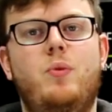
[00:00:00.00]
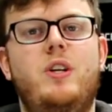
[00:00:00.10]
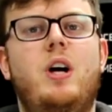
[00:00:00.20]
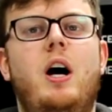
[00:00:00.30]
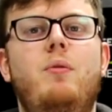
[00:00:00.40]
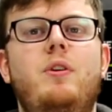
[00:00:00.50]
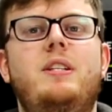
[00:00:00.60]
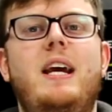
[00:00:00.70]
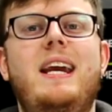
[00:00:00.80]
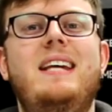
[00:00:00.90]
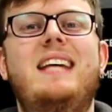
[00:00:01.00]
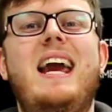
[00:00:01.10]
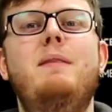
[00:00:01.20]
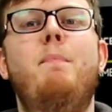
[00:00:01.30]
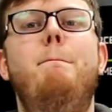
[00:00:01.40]
which I would say is
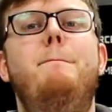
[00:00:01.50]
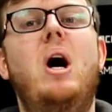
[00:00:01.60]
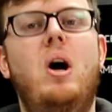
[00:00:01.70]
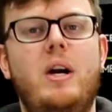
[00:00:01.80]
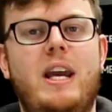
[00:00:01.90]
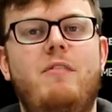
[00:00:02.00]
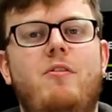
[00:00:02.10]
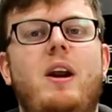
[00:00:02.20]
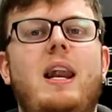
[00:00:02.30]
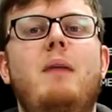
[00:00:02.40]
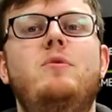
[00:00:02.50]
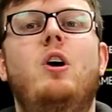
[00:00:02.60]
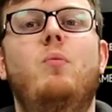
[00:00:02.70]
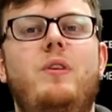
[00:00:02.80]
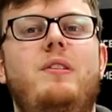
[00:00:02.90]
a bargain for a
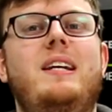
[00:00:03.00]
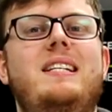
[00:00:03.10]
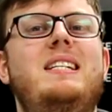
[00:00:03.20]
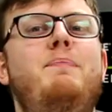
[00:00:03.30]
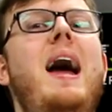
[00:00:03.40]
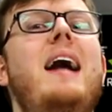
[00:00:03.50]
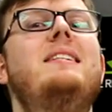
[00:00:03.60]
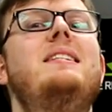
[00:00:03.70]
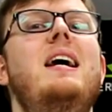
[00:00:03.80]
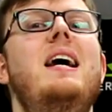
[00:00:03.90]
laptop with these specs.